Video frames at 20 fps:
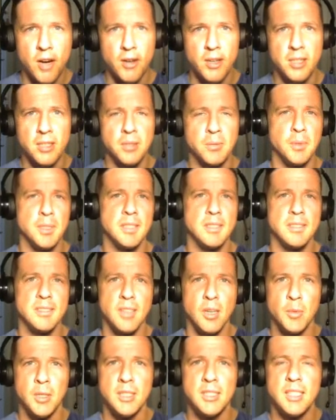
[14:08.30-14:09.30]
it with
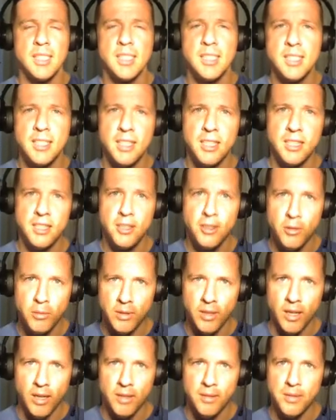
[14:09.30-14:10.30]
someone that you
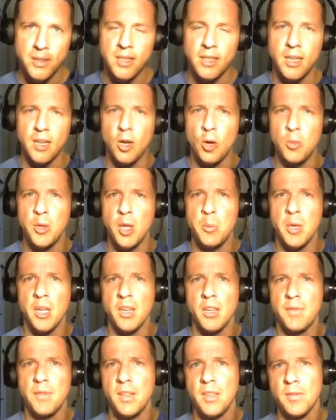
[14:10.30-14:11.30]
love. I hope they
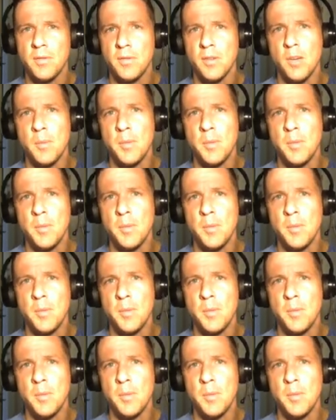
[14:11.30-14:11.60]
benefit from